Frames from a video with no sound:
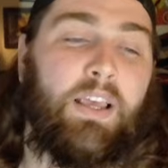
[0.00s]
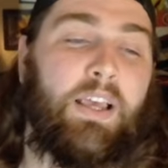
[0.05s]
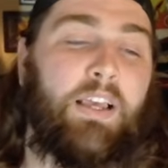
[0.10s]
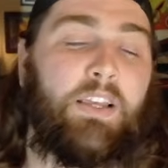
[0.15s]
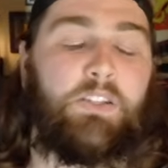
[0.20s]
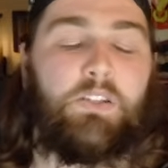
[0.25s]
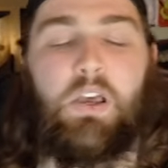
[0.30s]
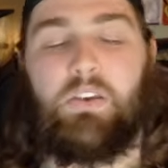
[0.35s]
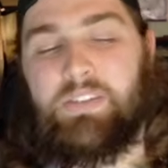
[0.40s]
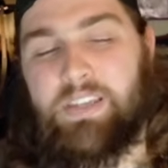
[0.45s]

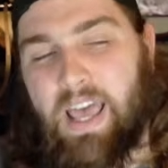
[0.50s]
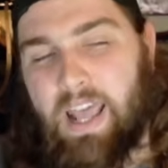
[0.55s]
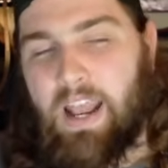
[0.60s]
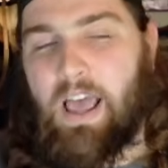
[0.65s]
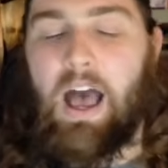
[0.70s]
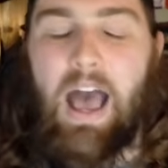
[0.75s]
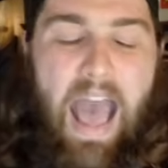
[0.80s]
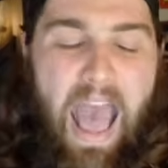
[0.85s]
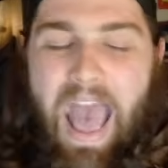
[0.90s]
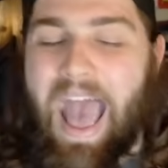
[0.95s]
So I was kind of
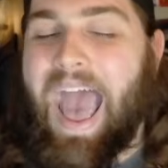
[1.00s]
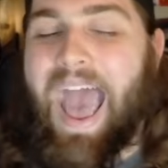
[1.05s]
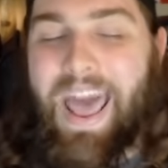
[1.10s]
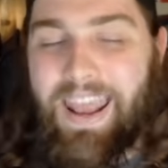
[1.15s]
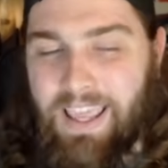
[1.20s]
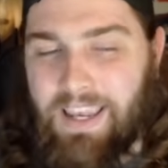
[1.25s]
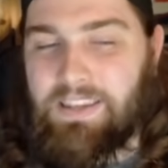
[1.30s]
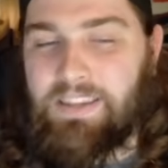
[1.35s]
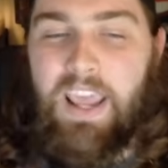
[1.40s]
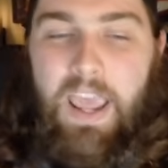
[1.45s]

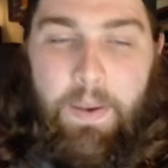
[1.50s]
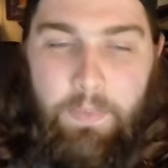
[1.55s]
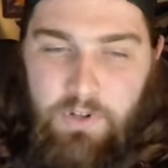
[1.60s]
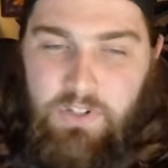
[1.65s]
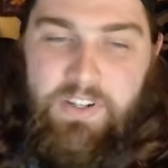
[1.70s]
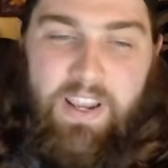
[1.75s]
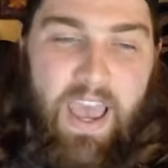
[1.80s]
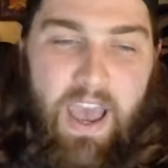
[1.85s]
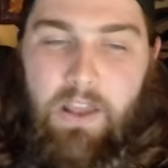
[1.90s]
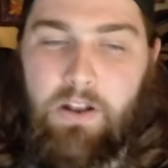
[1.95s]
adding damage
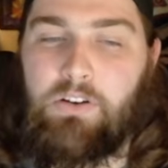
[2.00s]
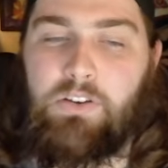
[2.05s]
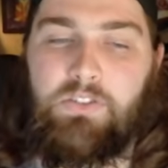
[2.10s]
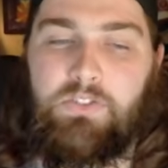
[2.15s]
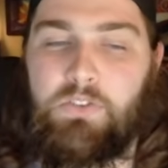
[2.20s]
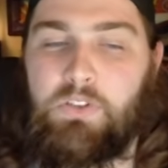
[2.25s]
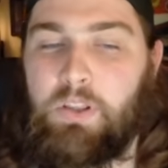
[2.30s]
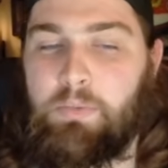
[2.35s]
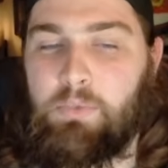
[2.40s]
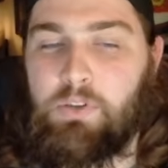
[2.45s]
counters to
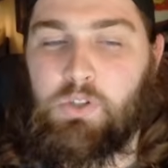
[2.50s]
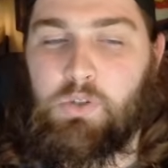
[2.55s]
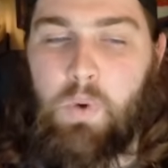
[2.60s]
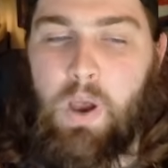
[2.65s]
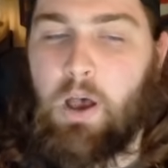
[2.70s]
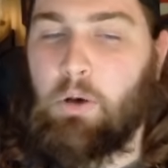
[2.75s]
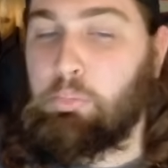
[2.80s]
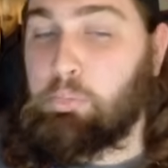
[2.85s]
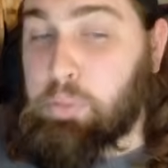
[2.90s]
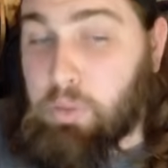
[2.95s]
them as
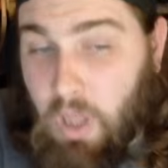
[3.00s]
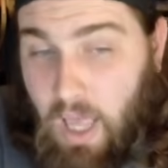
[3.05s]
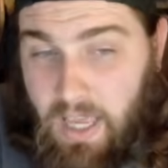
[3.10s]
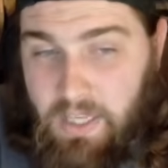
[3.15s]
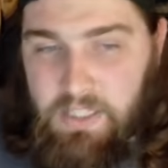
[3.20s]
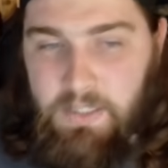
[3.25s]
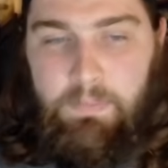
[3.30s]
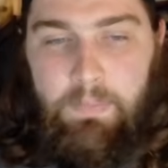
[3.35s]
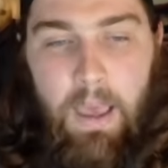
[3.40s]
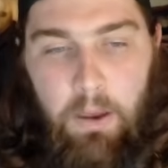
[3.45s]
well.
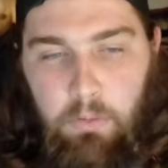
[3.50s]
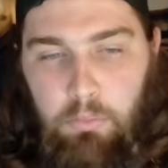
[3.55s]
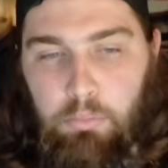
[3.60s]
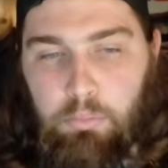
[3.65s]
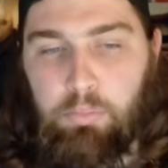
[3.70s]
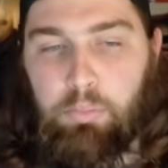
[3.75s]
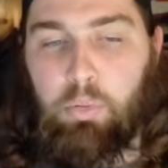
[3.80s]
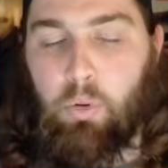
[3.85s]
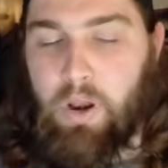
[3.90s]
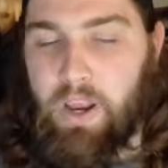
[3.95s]
Plus Mountain
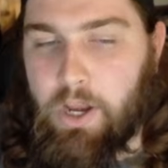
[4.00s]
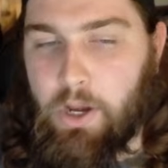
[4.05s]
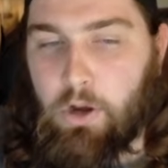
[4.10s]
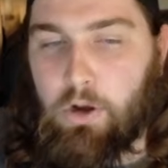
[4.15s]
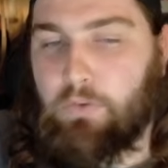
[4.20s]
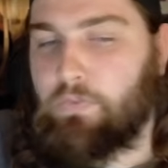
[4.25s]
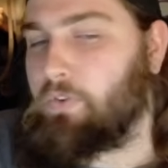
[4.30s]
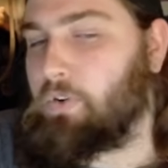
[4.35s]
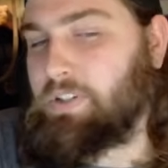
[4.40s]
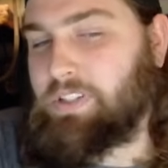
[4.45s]
Breaker
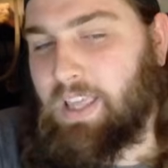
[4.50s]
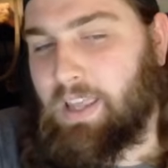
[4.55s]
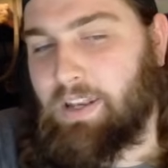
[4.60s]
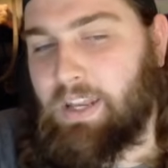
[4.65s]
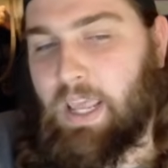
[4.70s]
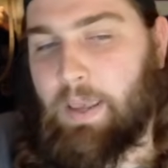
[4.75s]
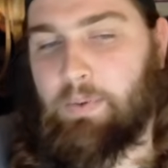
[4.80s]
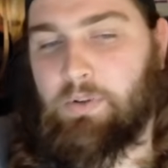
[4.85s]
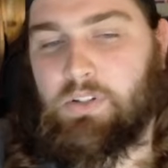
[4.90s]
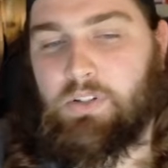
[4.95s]
for 10
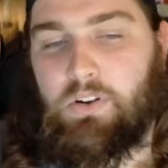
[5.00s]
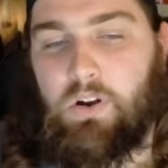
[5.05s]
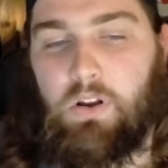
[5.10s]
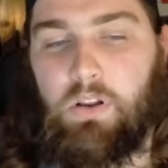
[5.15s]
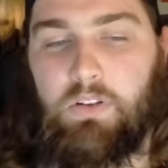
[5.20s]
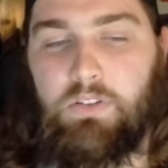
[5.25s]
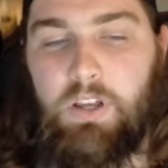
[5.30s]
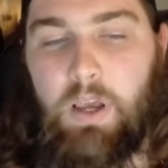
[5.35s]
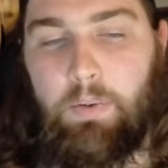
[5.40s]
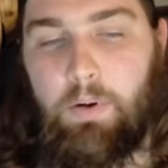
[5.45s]
damage, discard the
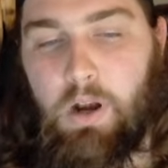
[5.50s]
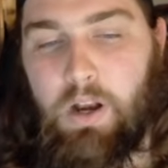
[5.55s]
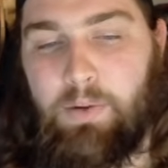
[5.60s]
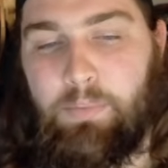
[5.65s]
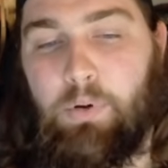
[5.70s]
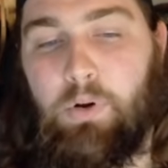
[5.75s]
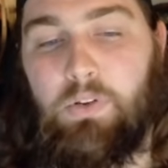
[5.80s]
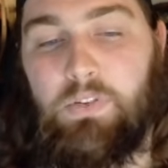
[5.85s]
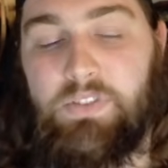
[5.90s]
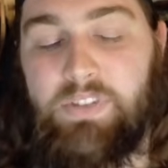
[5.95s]
top card of your
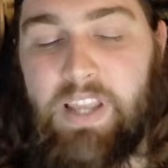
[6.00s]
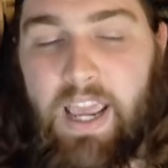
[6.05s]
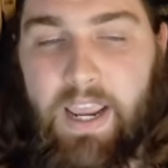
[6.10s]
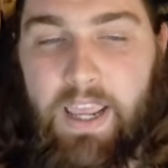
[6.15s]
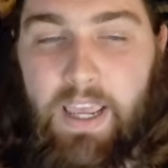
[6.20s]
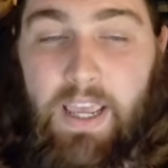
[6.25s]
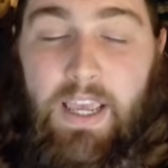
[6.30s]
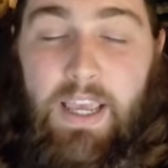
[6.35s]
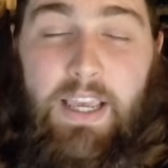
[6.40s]
opponent's deck.